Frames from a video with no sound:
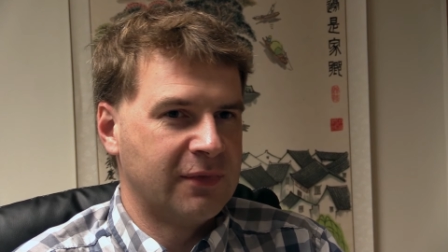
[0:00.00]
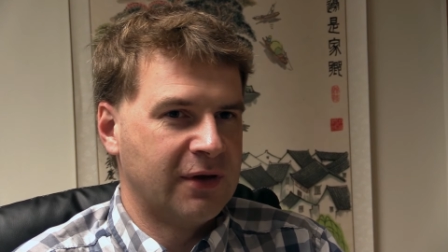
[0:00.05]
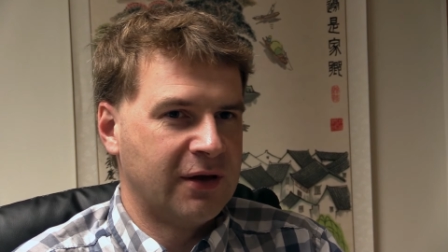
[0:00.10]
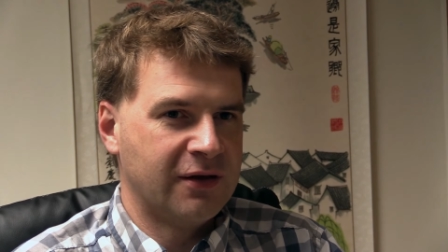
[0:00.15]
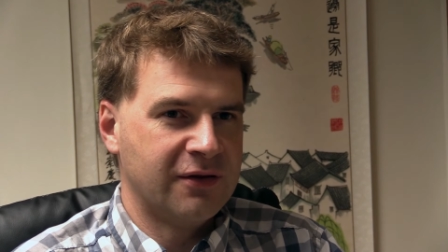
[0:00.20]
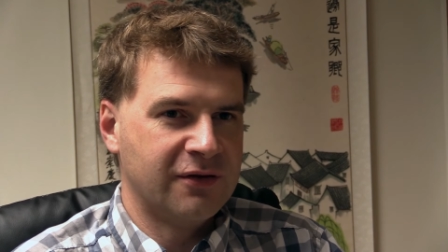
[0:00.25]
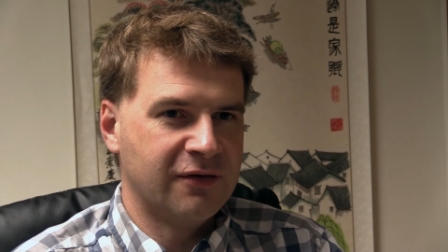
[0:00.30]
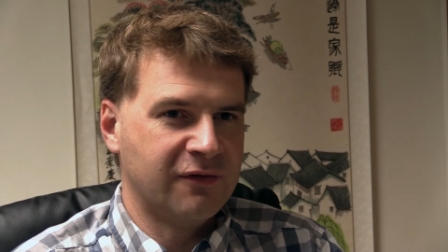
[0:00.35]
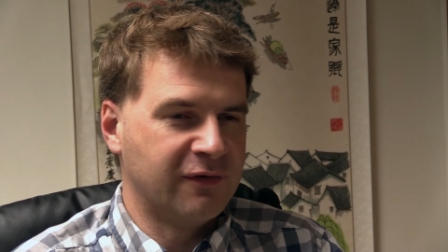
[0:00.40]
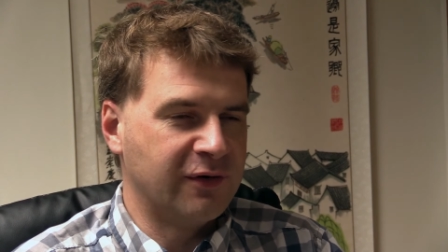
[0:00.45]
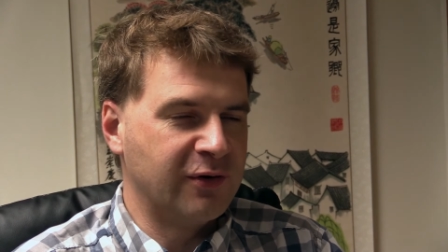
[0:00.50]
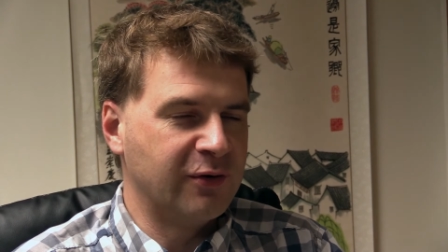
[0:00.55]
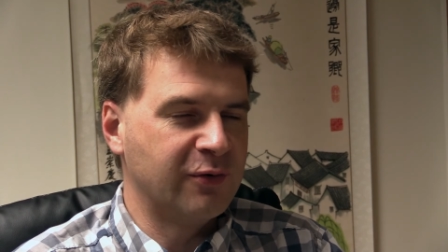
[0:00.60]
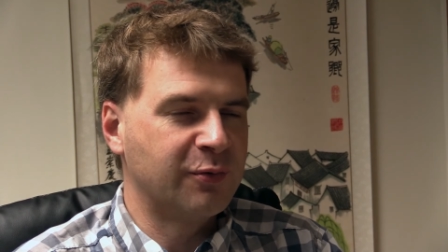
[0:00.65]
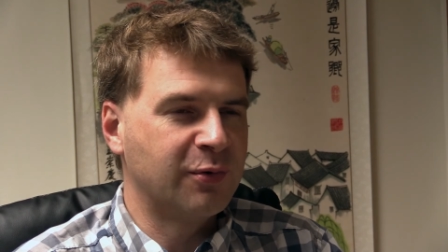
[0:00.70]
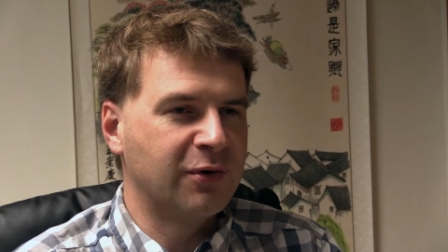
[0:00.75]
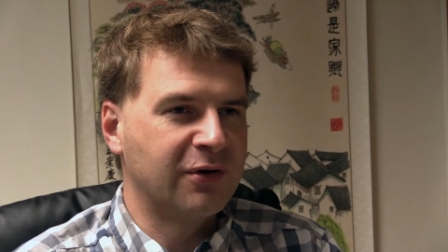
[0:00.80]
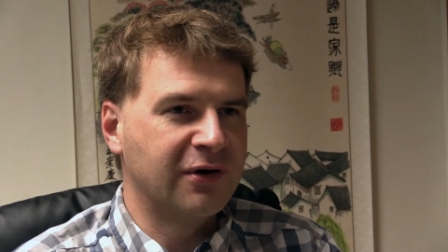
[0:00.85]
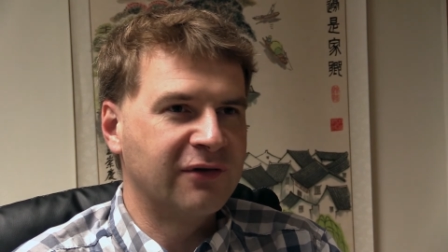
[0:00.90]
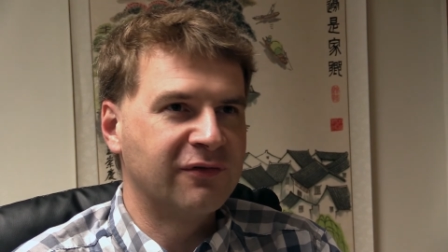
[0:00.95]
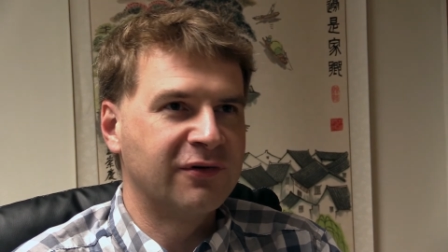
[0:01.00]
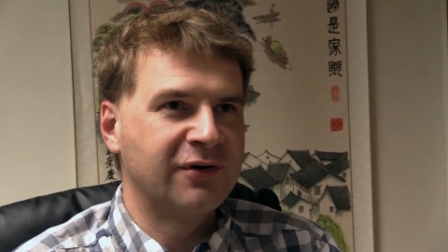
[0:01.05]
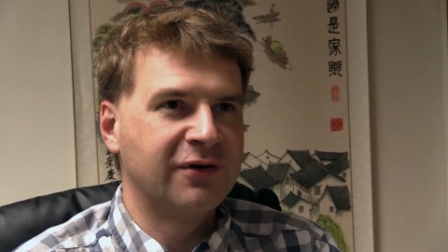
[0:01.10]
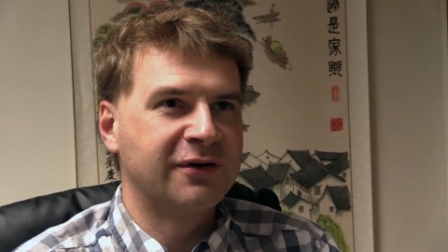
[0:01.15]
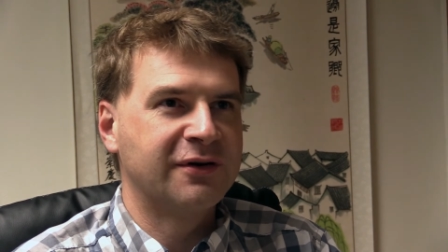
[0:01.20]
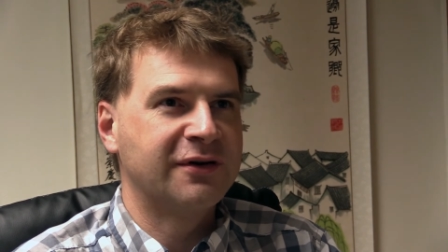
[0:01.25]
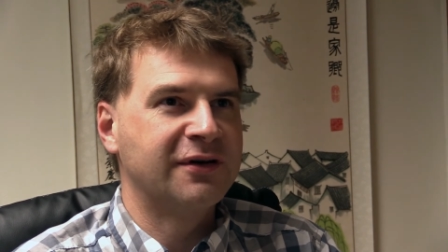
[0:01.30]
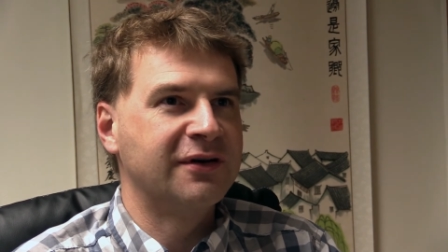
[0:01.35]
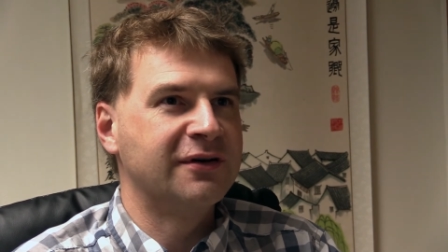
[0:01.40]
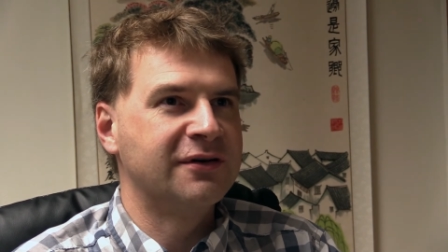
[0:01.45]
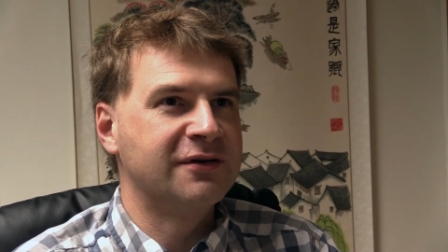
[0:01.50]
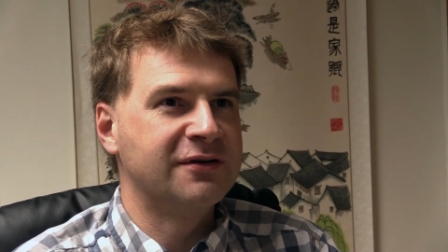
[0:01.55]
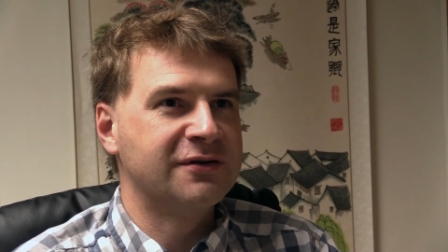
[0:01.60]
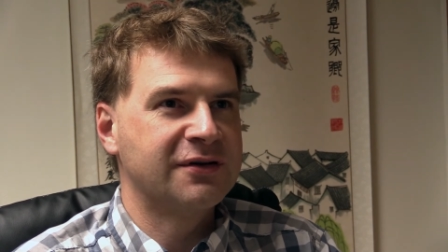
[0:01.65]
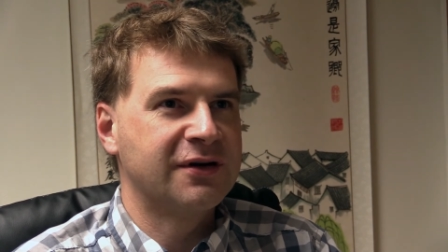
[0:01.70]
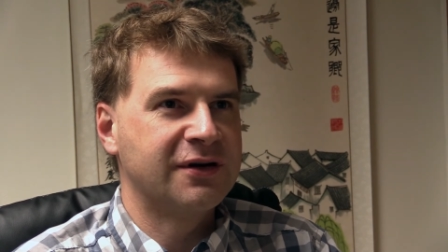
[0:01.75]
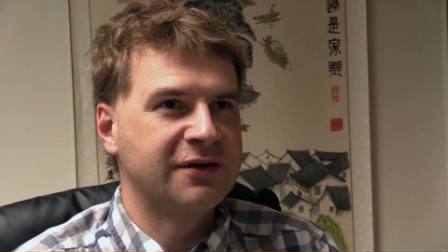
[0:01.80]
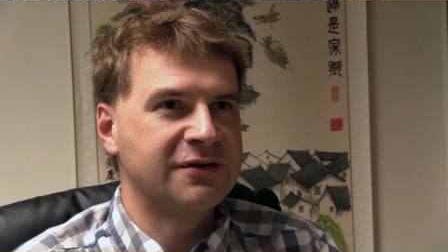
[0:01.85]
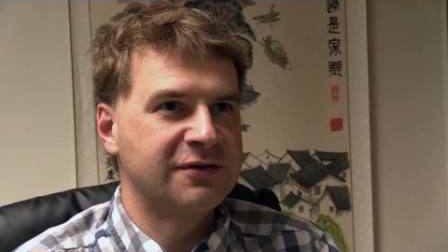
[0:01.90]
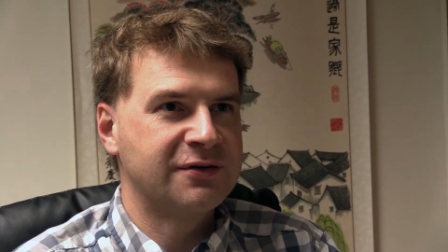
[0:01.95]
in the field wherever he
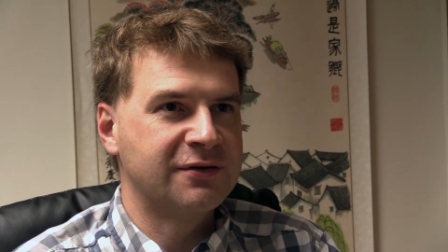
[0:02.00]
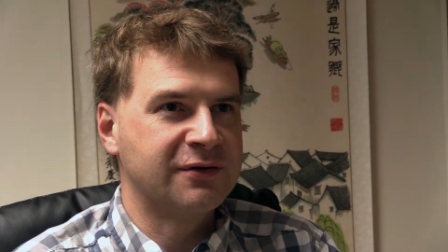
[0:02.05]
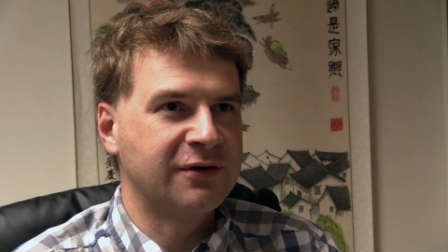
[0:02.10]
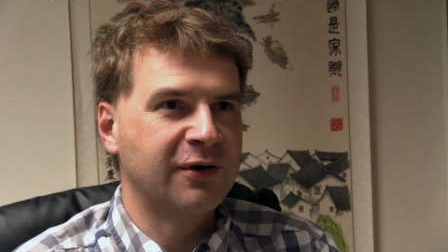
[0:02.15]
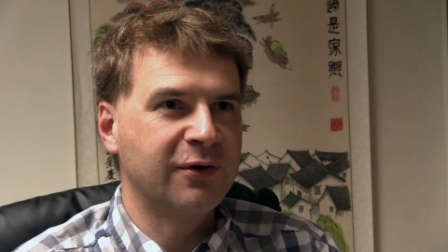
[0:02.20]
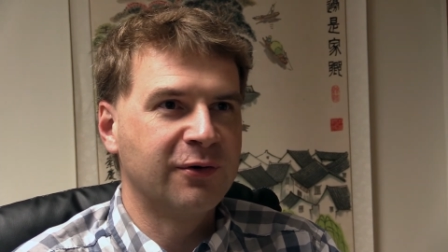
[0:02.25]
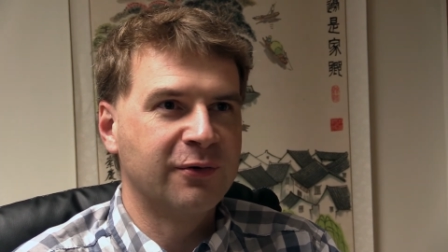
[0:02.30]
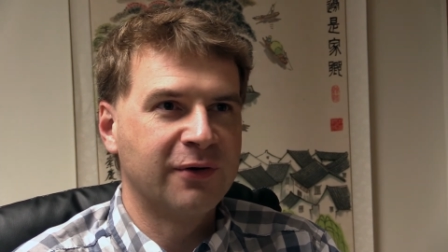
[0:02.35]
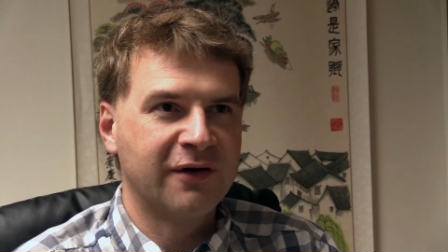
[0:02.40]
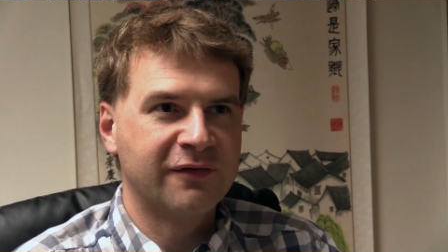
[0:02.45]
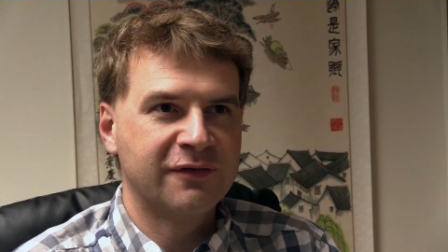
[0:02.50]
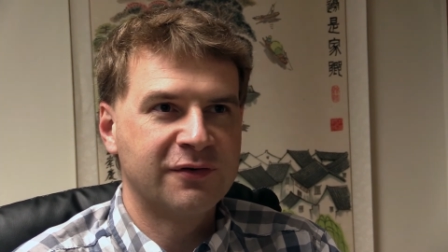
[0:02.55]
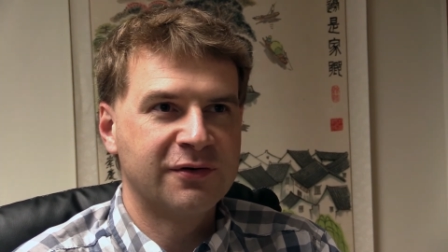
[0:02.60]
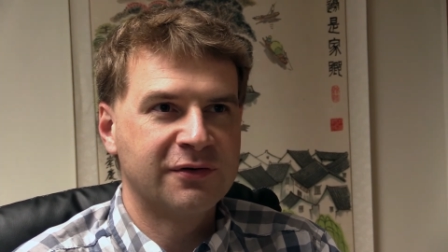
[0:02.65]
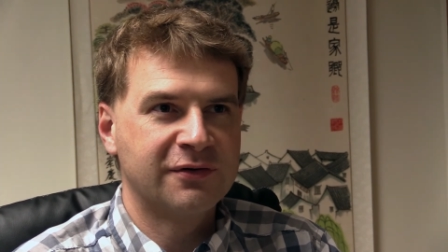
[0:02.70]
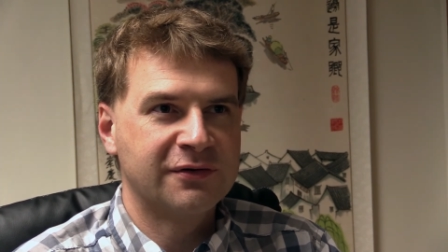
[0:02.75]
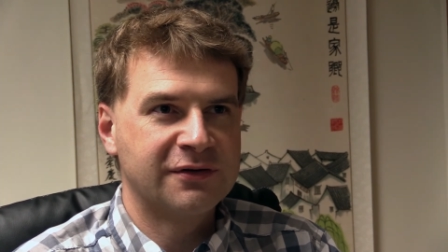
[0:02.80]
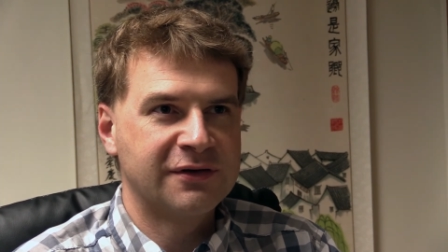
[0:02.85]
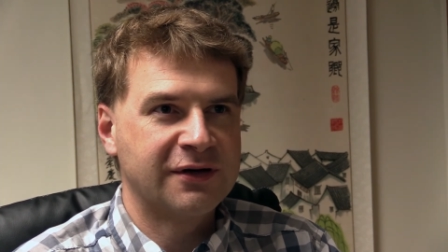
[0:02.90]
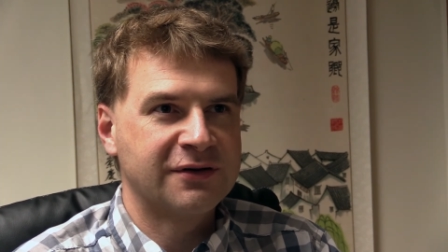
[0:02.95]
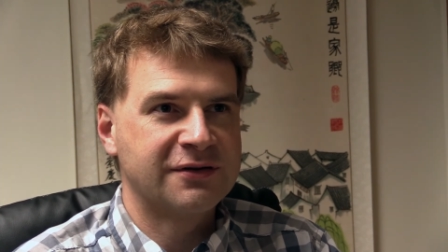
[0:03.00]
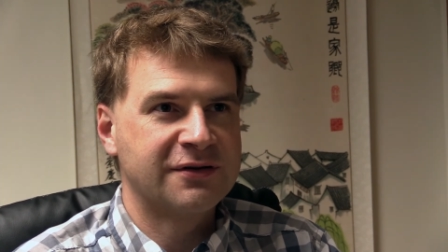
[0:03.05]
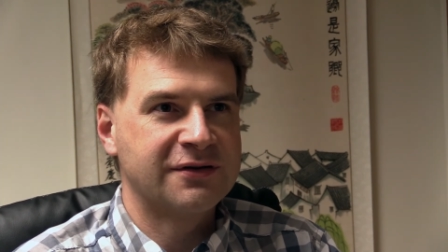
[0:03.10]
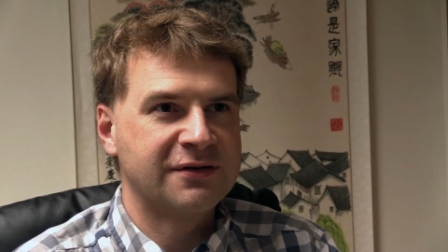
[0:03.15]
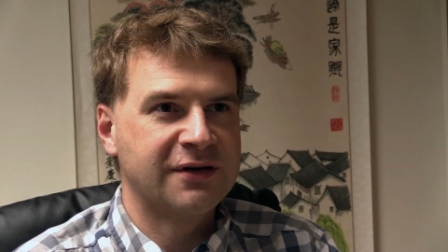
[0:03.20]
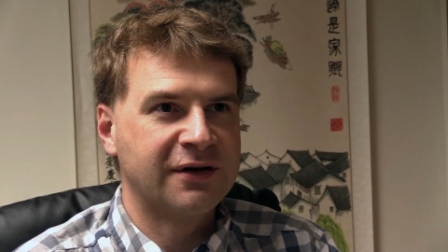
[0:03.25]
decides to go after Texas